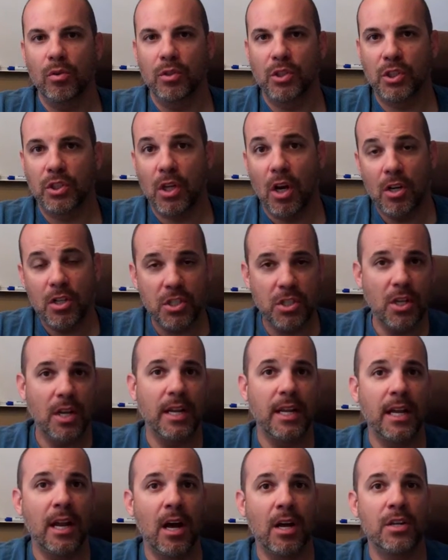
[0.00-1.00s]
start
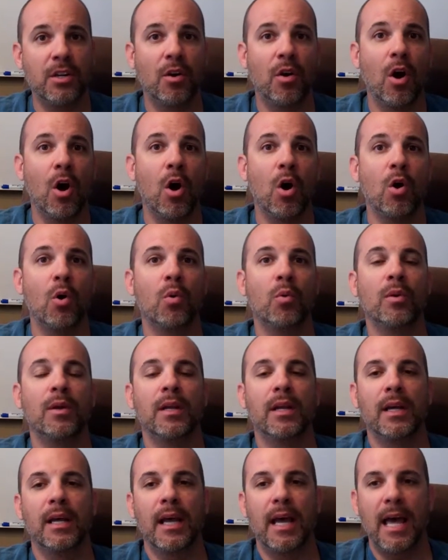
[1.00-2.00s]
studying on your own
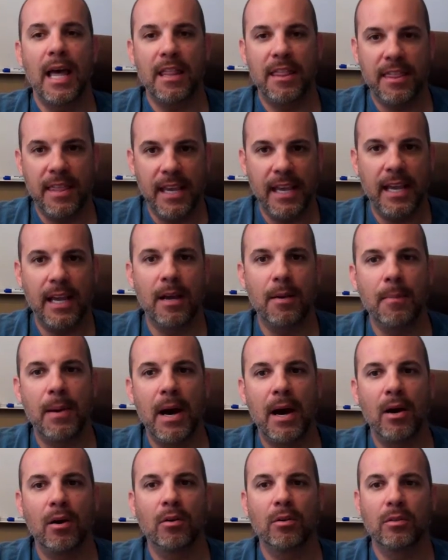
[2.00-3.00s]
and thinking
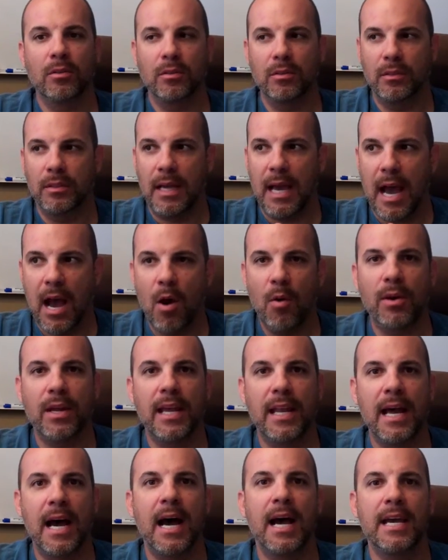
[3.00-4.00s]
about how
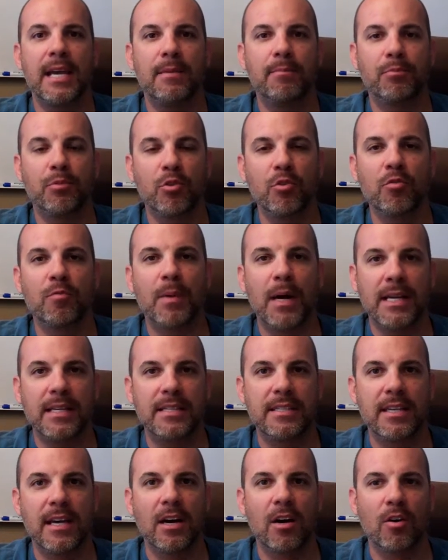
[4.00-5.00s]
can I improve
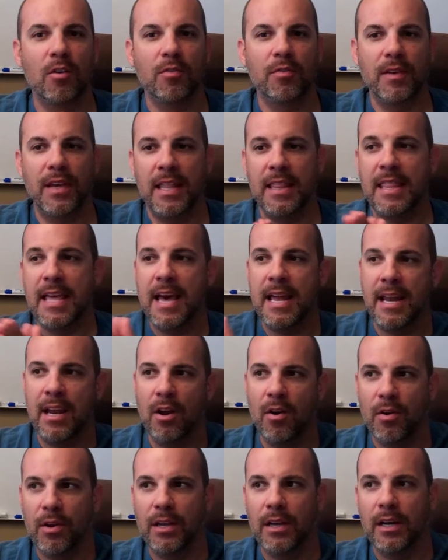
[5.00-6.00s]
myself in that
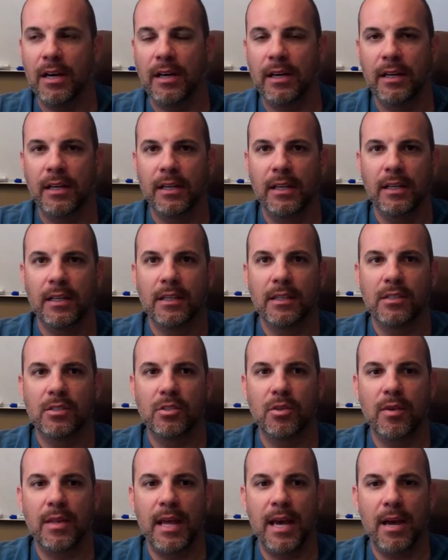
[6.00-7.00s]
area
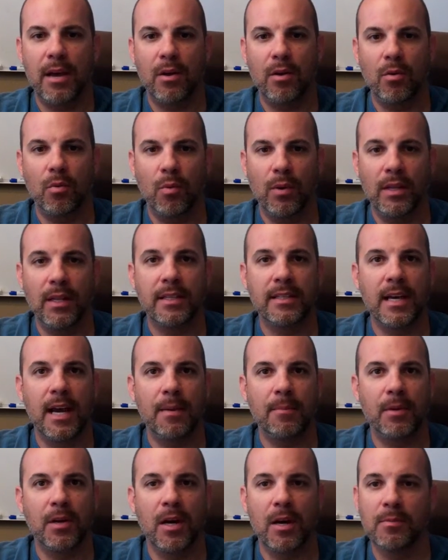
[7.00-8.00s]
so that when the
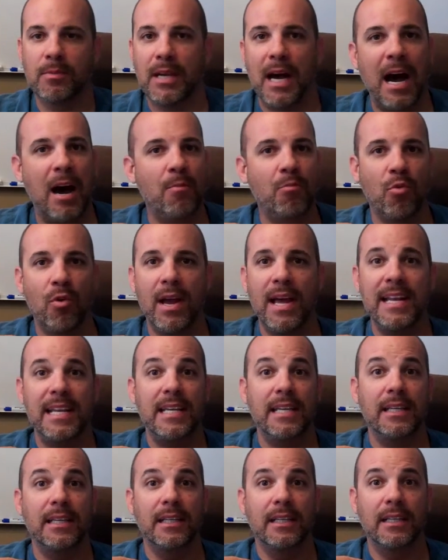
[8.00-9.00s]
time comes, I'm ready.
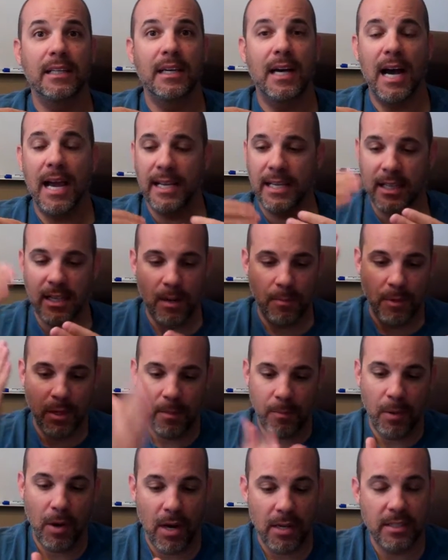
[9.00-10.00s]
I can come to
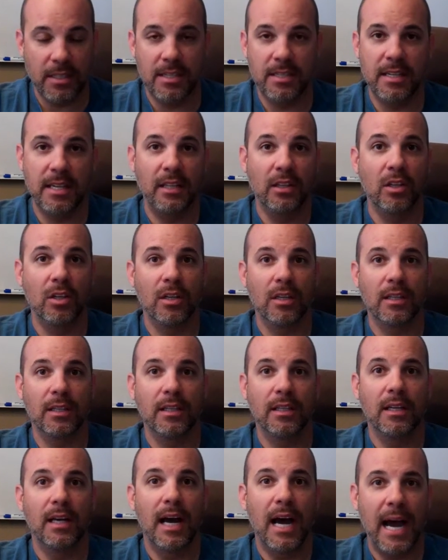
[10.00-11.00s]
the boss and say, look,
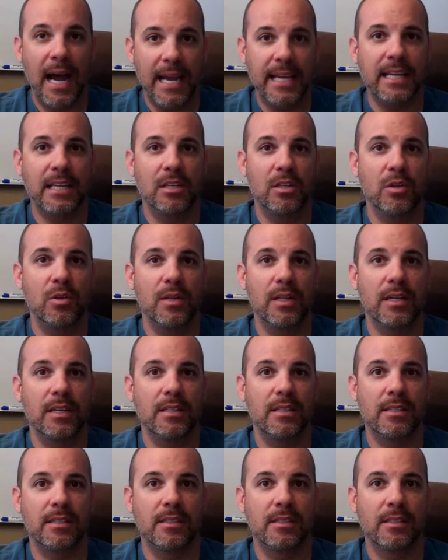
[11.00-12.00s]
I can do
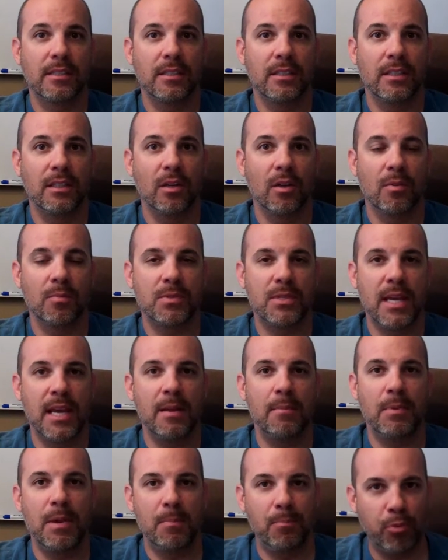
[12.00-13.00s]
this. You know what I'm
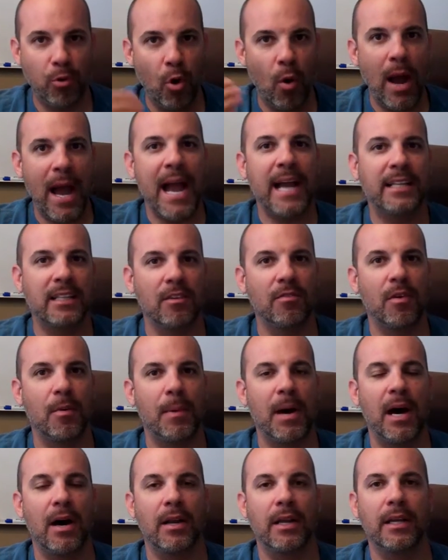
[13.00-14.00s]
saying? Be proactive
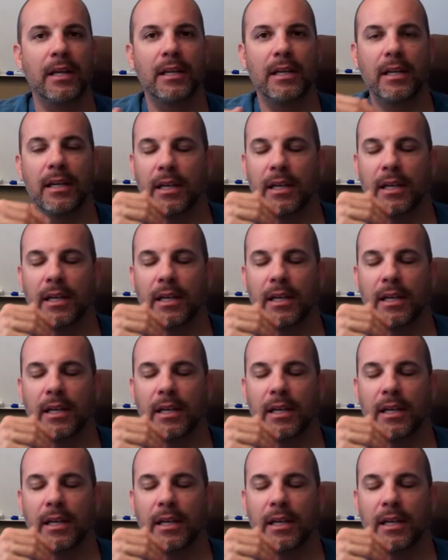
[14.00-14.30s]
about it.